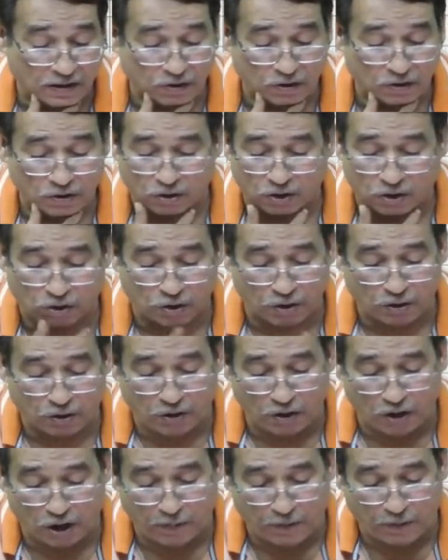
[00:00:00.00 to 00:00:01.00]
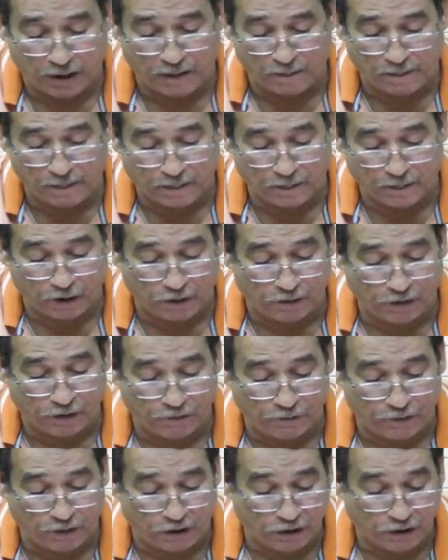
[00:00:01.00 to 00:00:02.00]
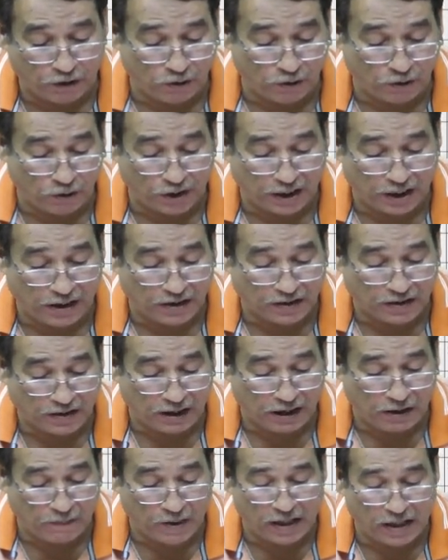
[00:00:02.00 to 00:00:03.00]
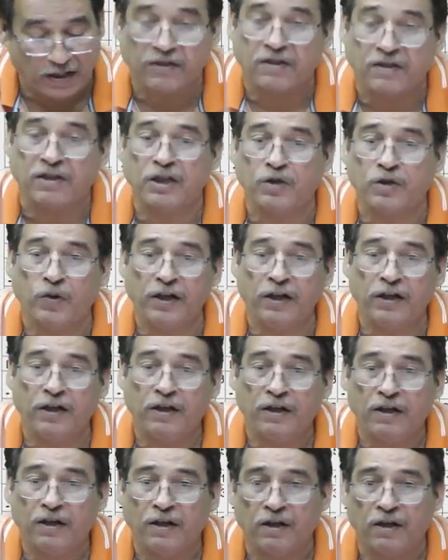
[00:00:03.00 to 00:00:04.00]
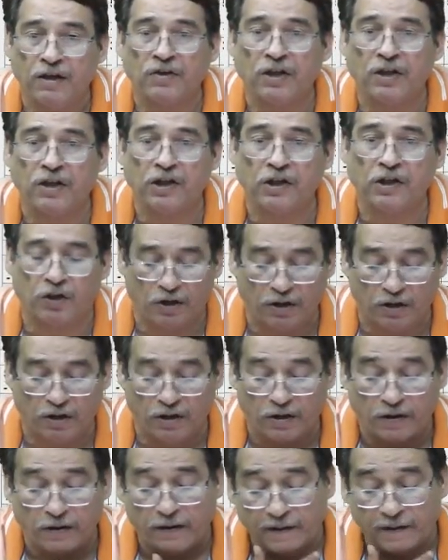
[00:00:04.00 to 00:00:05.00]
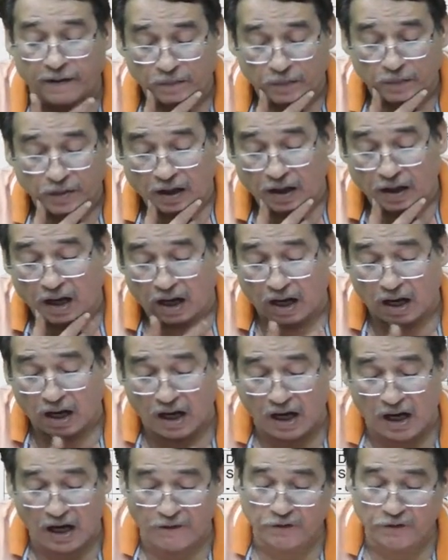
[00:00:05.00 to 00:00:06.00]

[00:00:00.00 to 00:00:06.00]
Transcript: So should not be a big problem for you. You can easily manage this one, isn't it or not? After